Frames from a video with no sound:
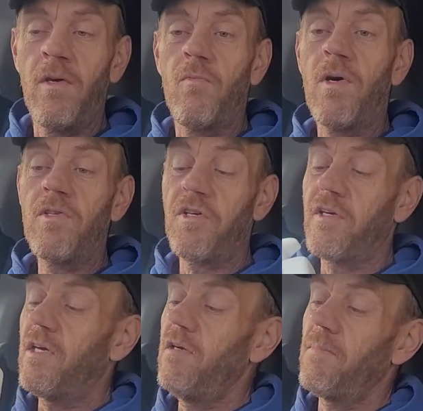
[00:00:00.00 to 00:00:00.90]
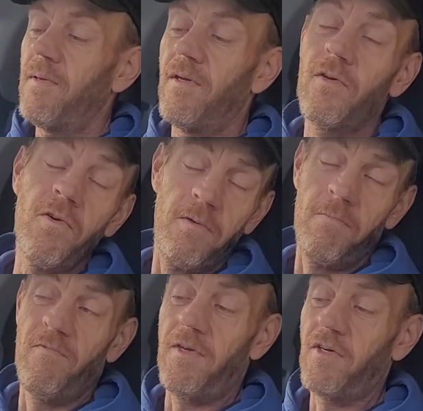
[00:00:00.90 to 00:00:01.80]
Once you got your
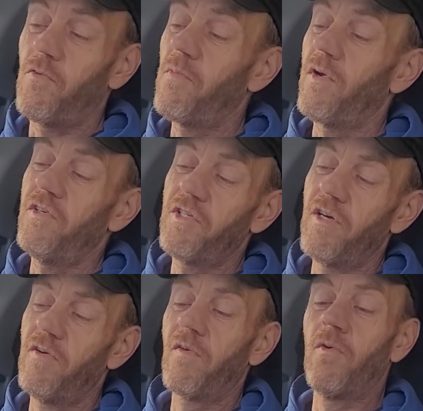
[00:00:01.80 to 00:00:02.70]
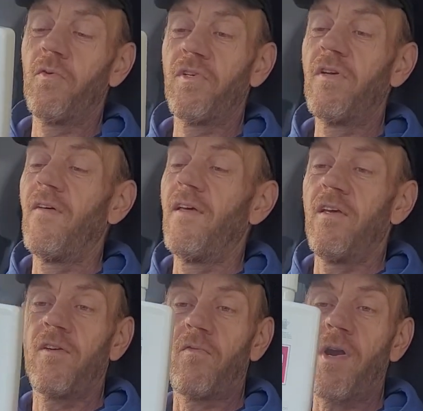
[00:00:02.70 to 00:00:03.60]
vehicle polished, of course,
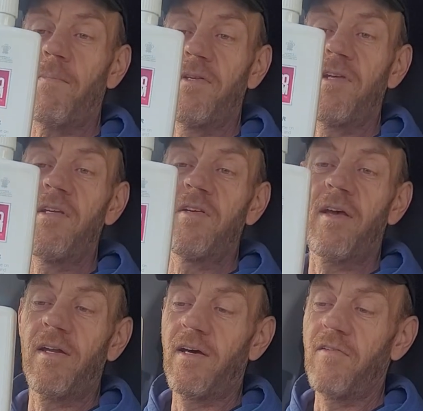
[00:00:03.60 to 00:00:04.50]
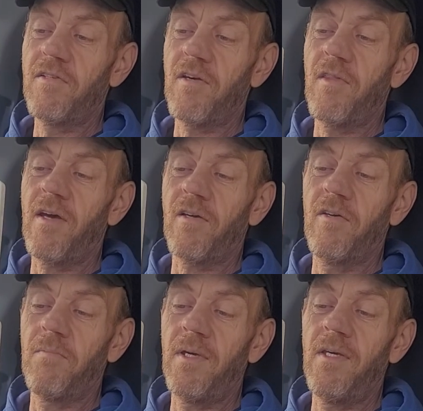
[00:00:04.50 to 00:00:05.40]
got rapid detailer, so that
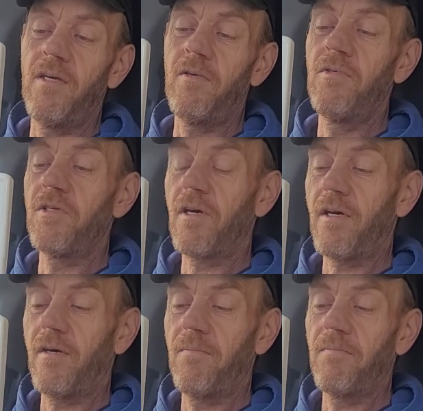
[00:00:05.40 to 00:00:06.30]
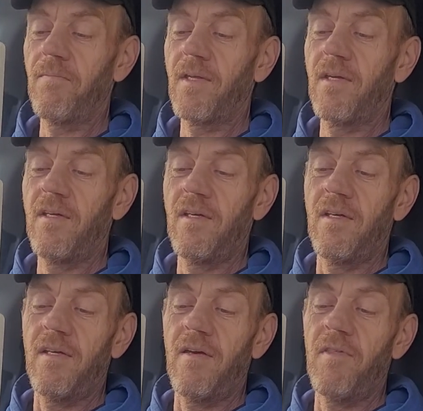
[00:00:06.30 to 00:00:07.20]
could be used
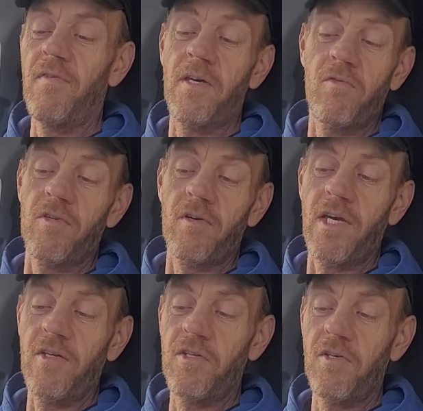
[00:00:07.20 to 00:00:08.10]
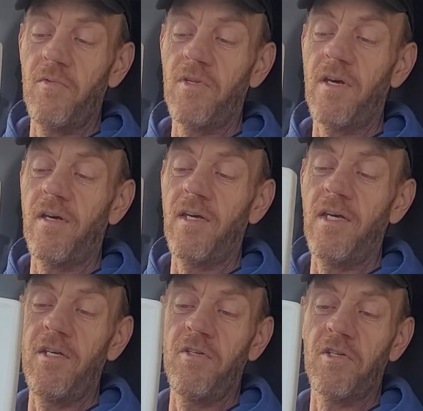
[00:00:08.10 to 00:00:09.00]
if the vehicle's not getting too
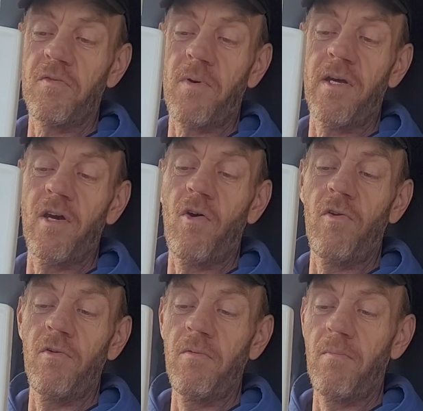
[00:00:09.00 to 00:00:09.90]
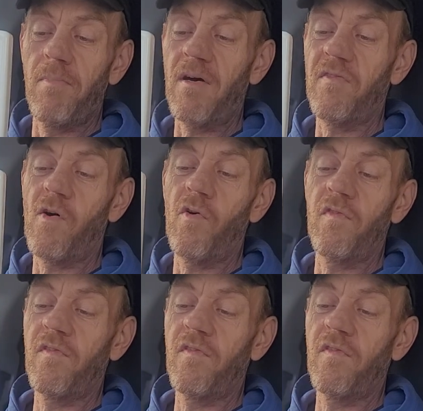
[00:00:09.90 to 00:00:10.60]
dirty. Just spray it on, buff off.